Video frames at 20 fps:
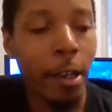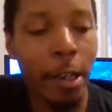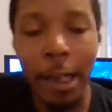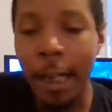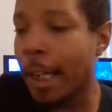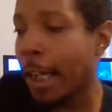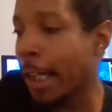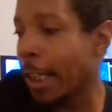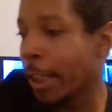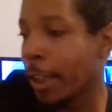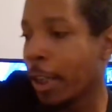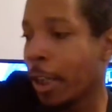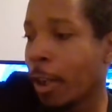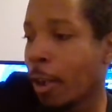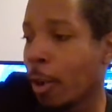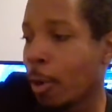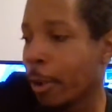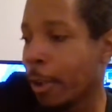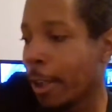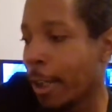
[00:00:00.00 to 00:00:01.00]
I gotta
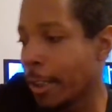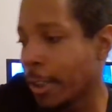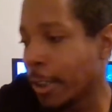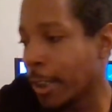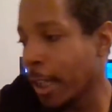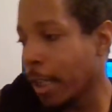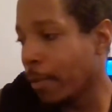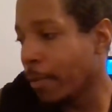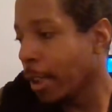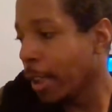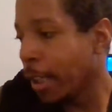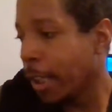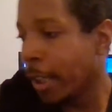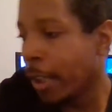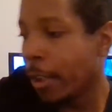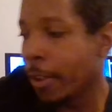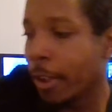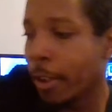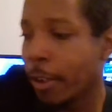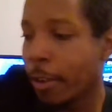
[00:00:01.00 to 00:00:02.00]
go, I just came
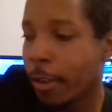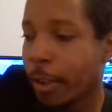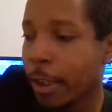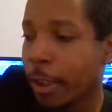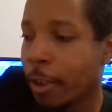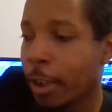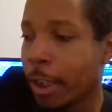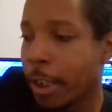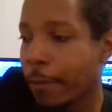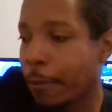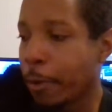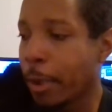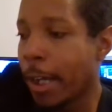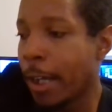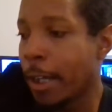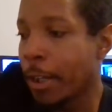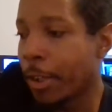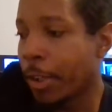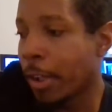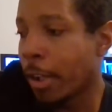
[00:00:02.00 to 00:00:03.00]
here to give you a
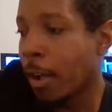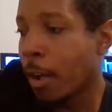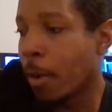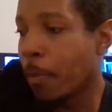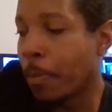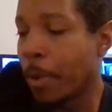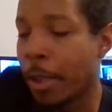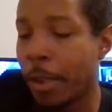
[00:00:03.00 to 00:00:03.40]
heads up.